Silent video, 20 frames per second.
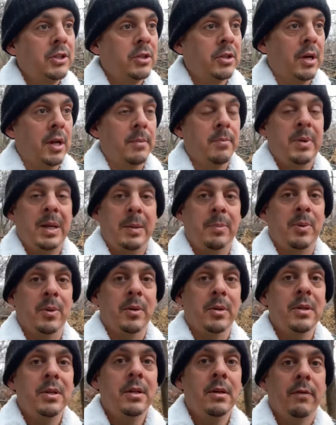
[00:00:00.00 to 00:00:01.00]
on
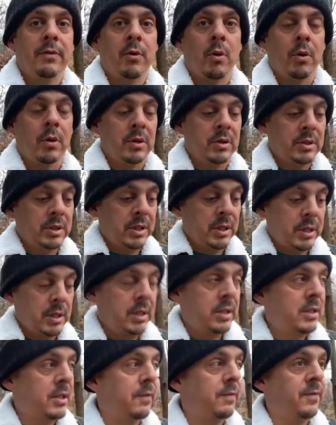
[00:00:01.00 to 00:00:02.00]
people, of course,
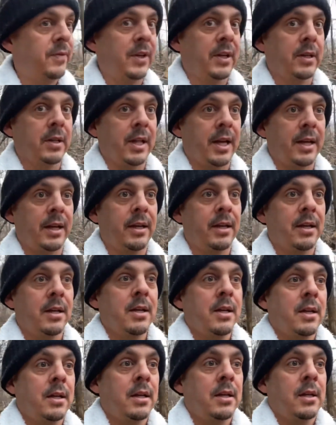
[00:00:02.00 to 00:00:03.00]
to feel like,
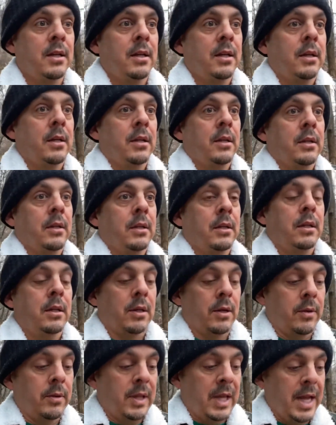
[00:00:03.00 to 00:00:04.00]
you
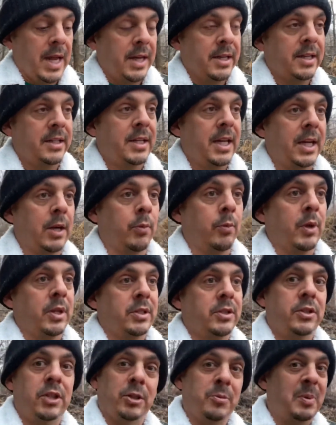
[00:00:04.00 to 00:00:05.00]
know, they had to take a risk
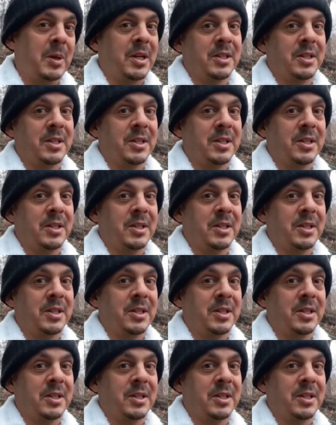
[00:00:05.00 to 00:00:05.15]
just because